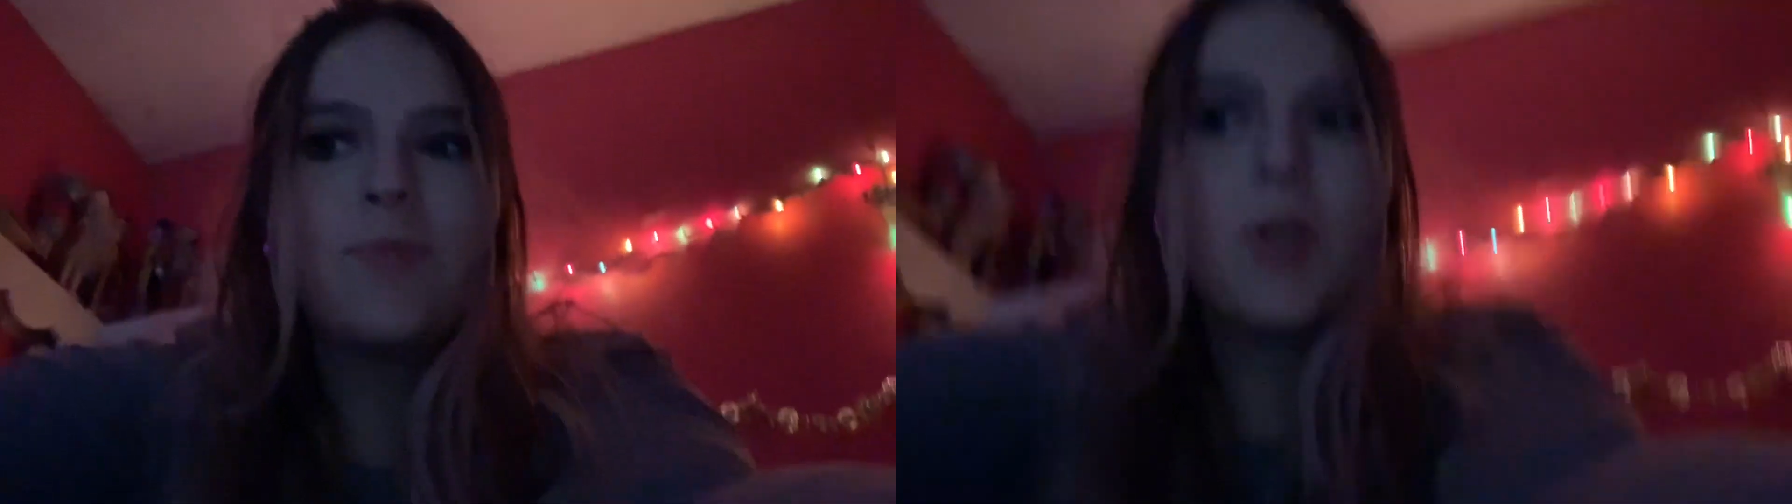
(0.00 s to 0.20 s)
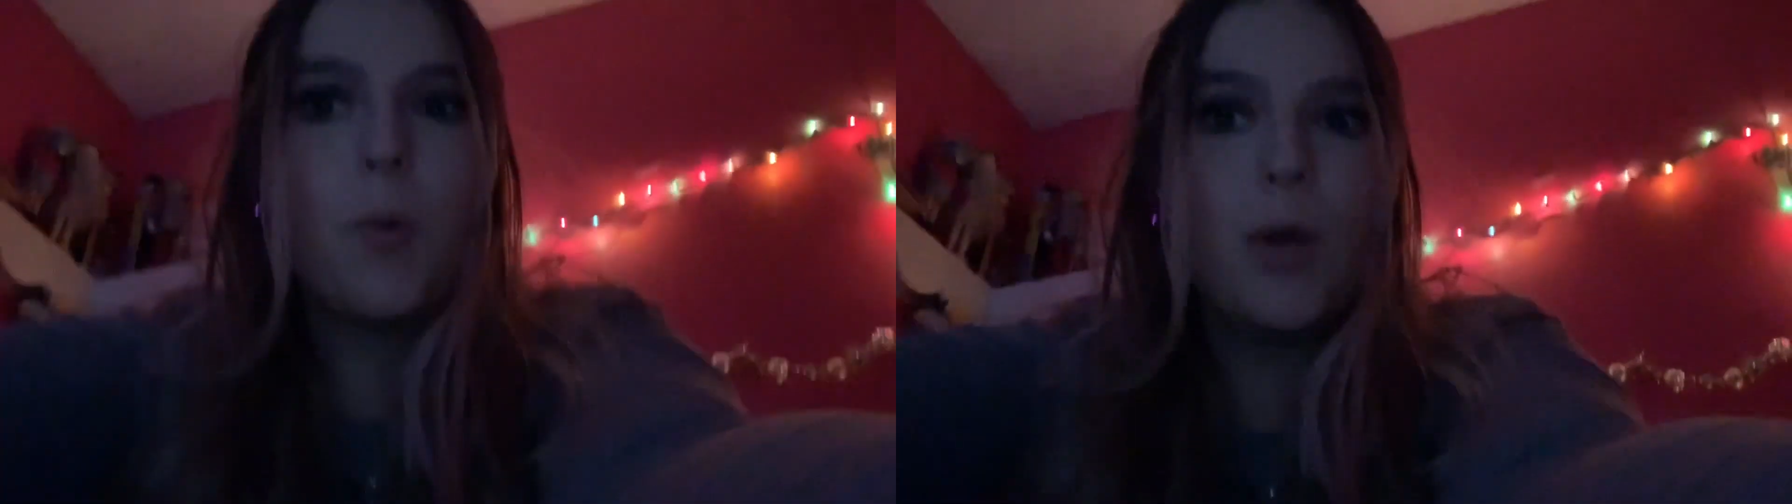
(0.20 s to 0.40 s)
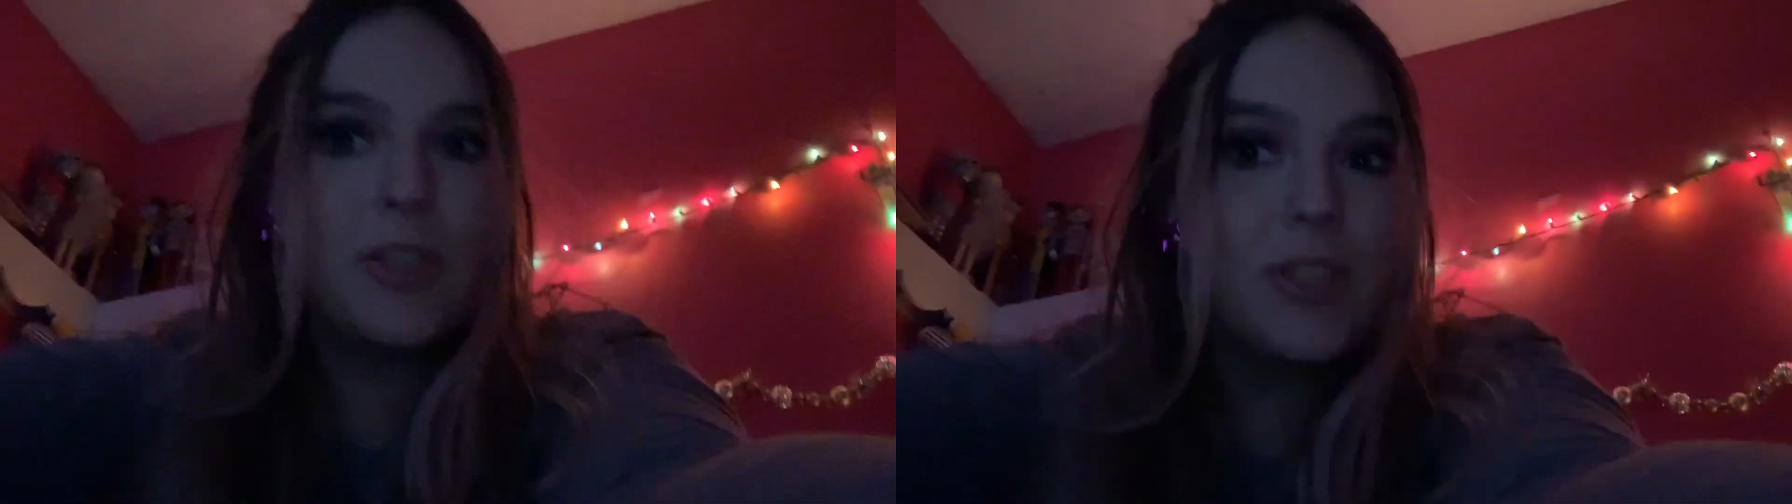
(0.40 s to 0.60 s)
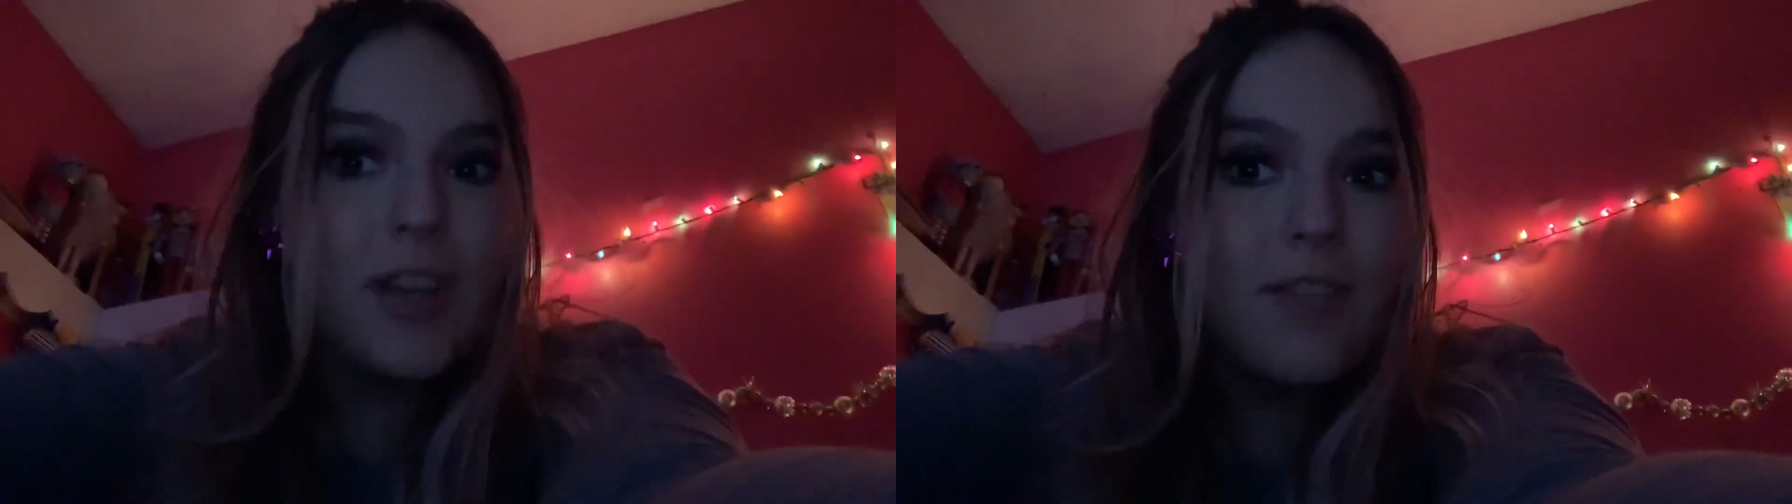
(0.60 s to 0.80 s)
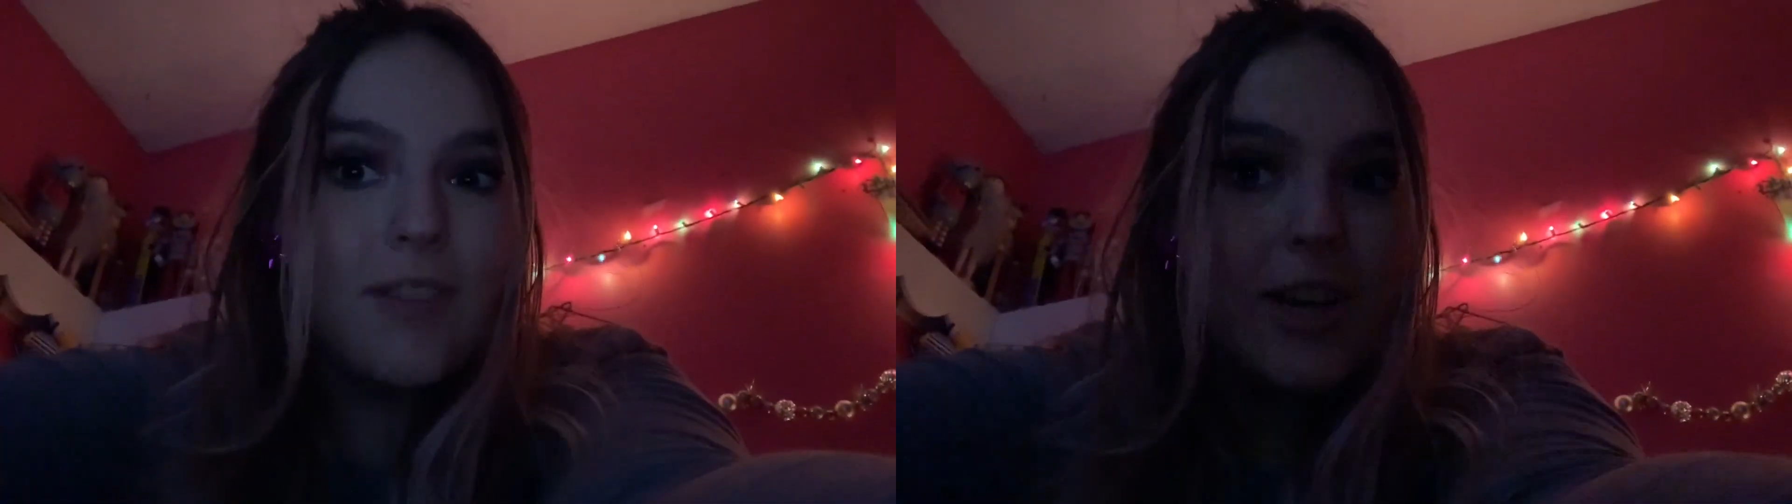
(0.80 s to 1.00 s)
Wednesday
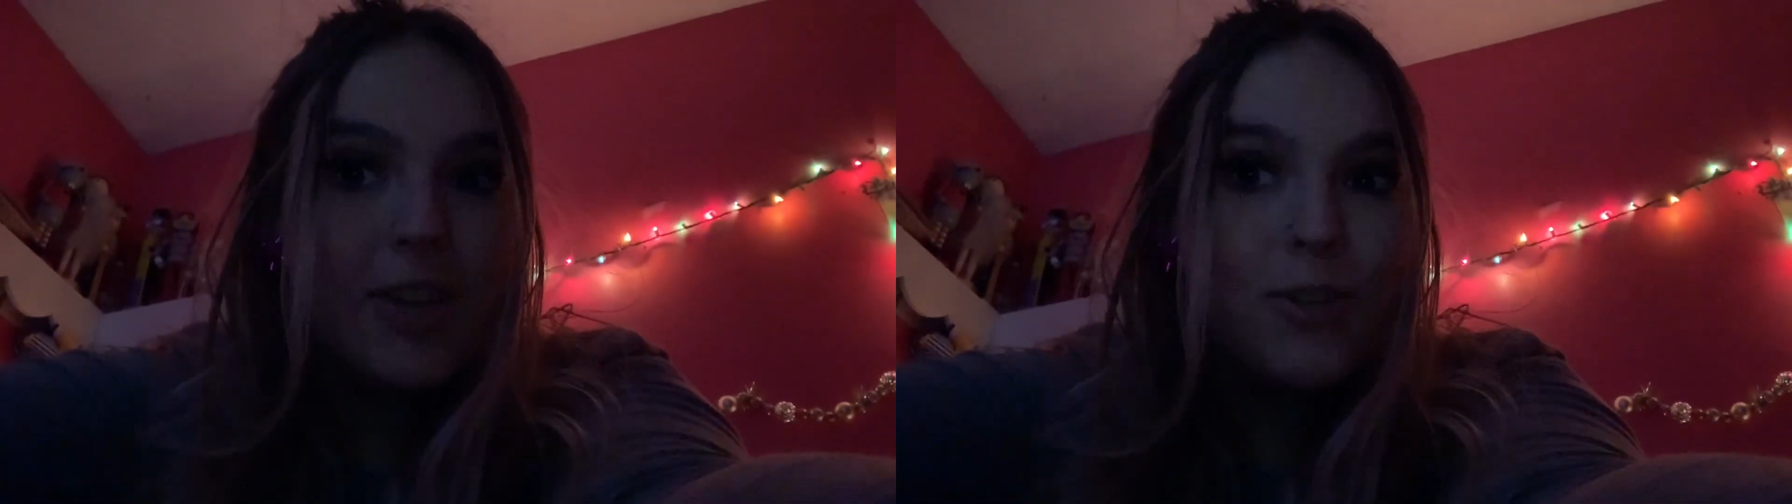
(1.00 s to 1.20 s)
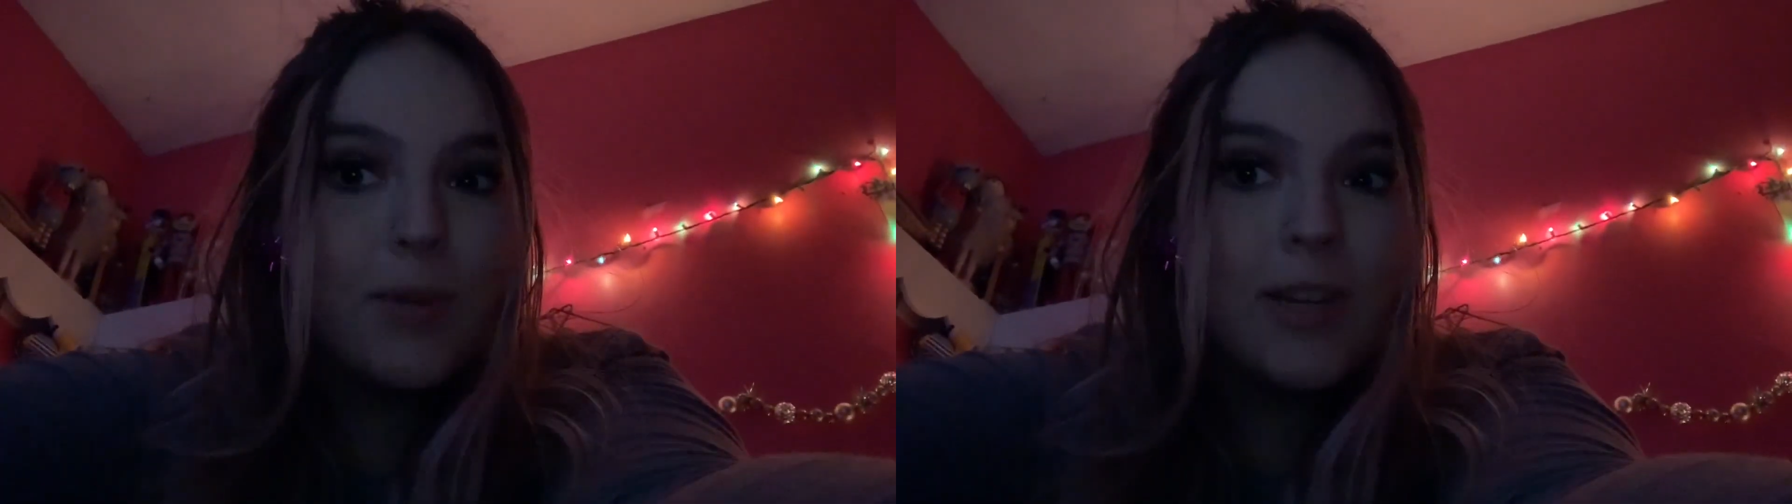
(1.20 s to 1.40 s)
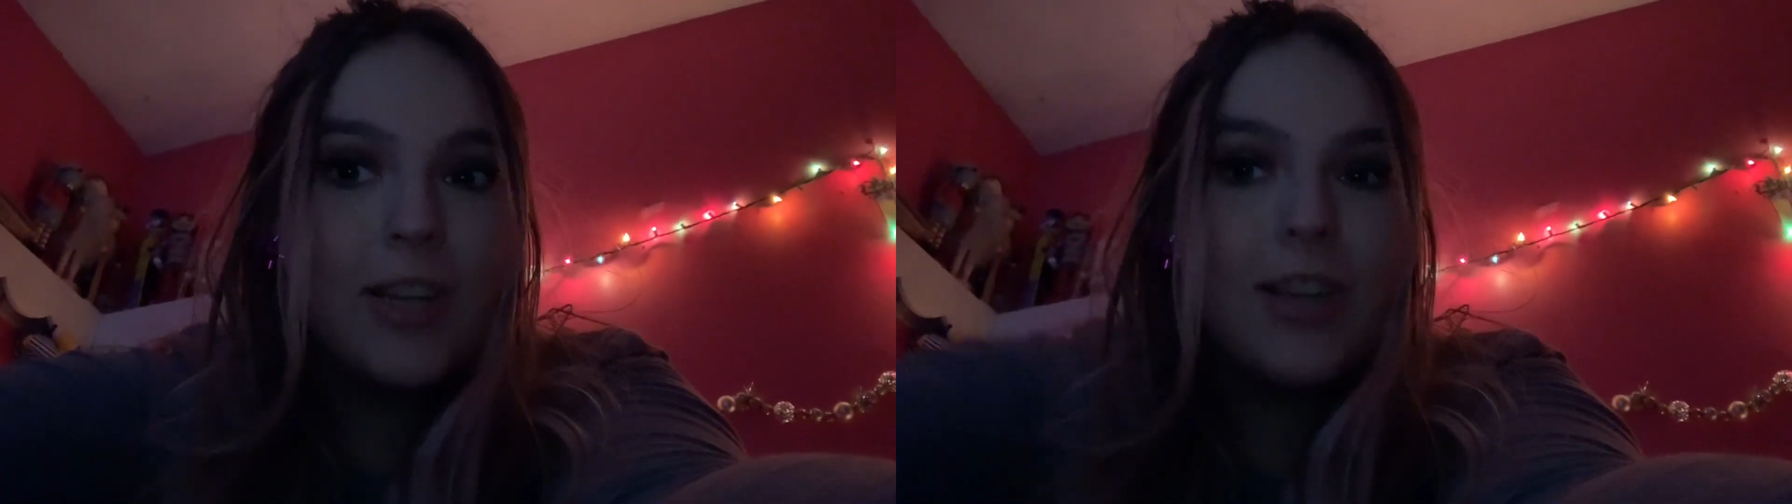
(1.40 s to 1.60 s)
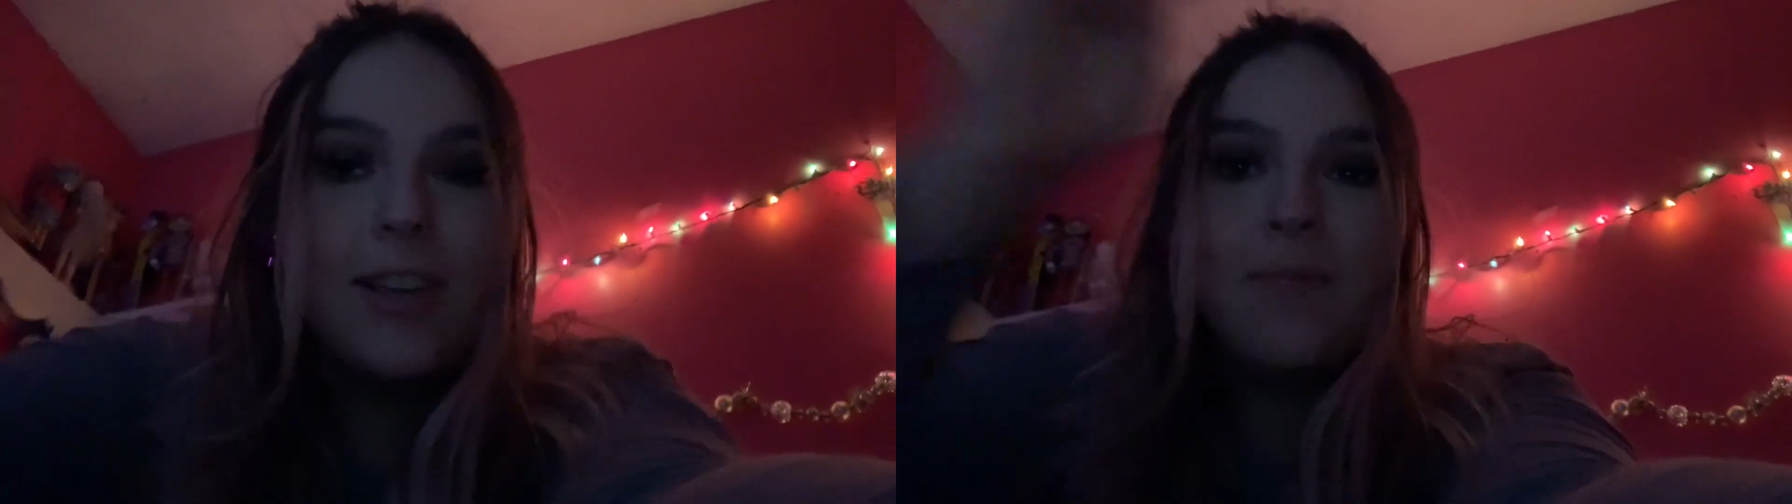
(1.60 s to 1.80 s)
of next week.